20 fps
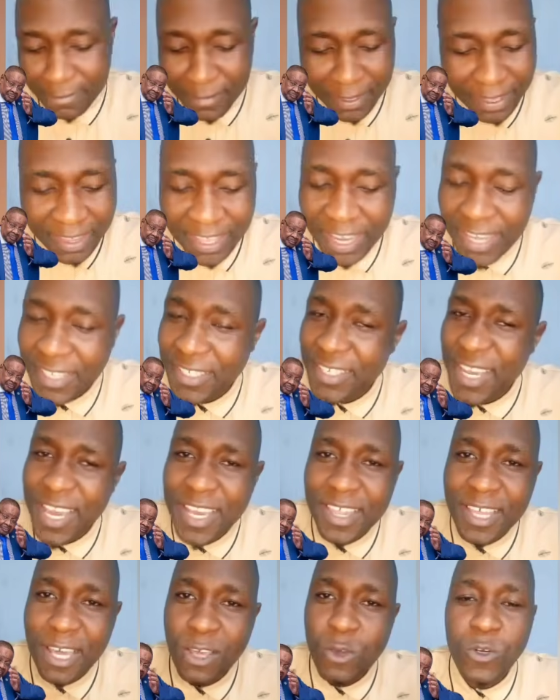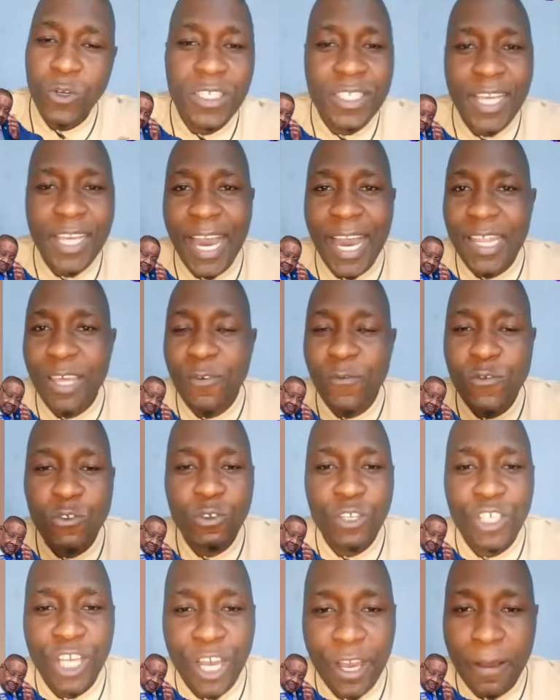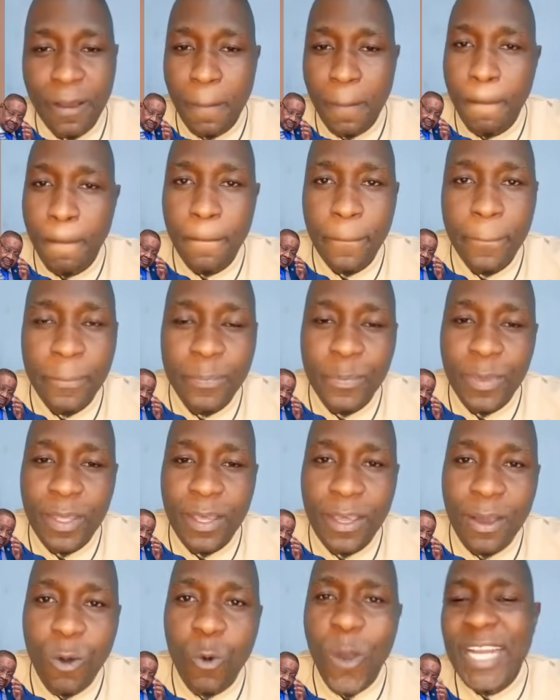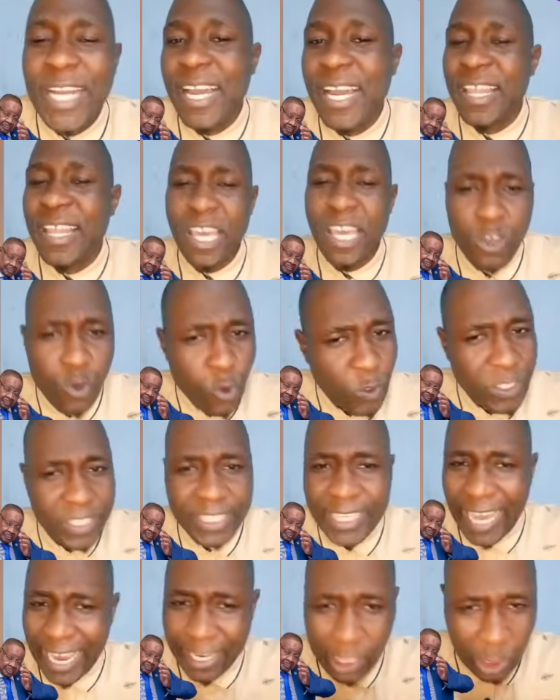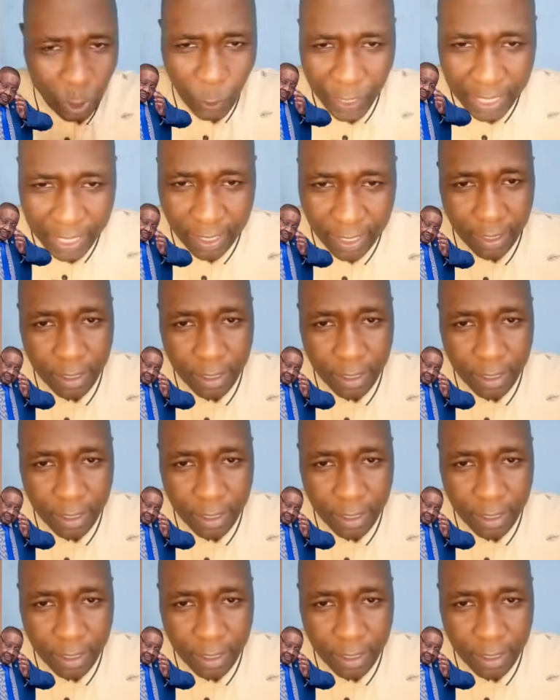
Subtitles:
They are saying the youths are the future. What are the youths are doing?